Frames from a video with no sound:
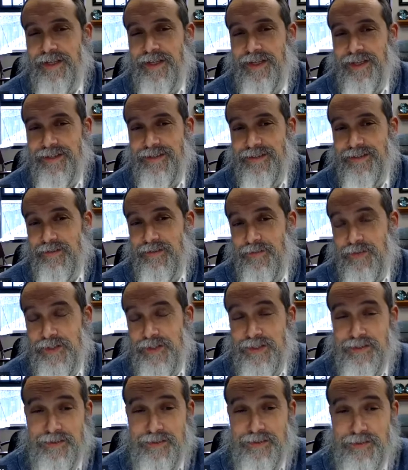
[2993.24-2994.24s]
And if
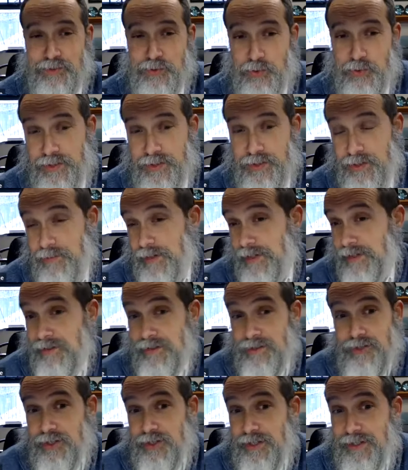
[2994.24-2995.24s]
he saw it in a
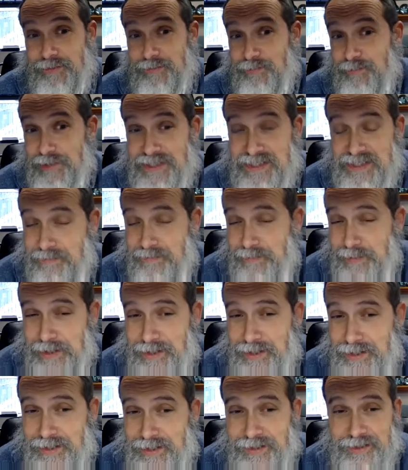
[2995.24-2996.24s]
medrash, it must have been
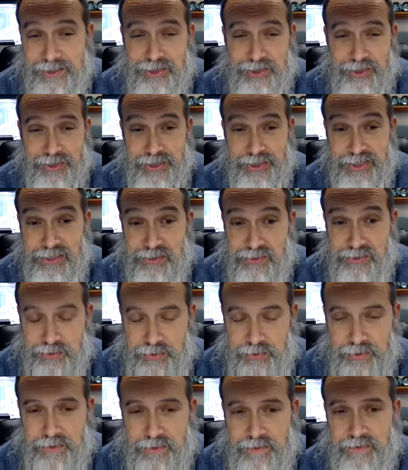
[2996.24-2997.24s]
an edition he
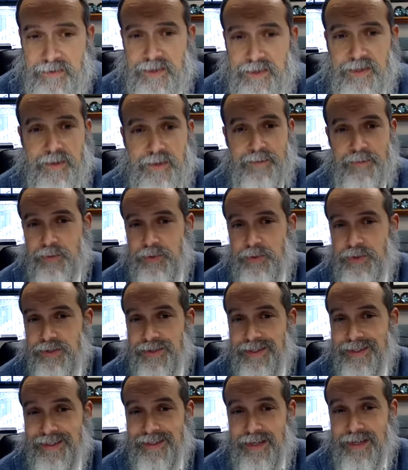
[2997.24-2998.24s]
saw. But
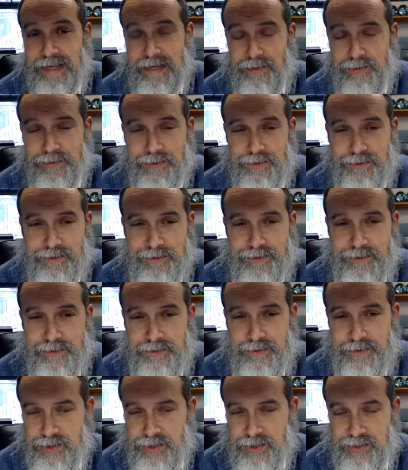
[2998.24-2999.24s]
we, in our
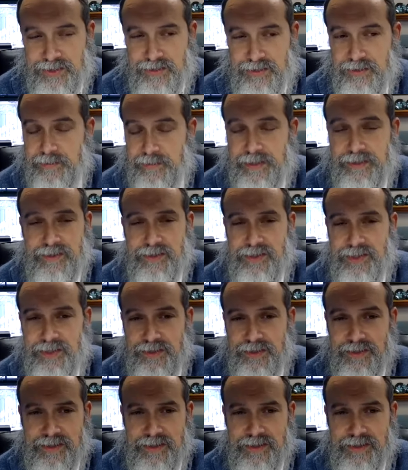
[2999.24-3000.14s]
editions of the medrash, it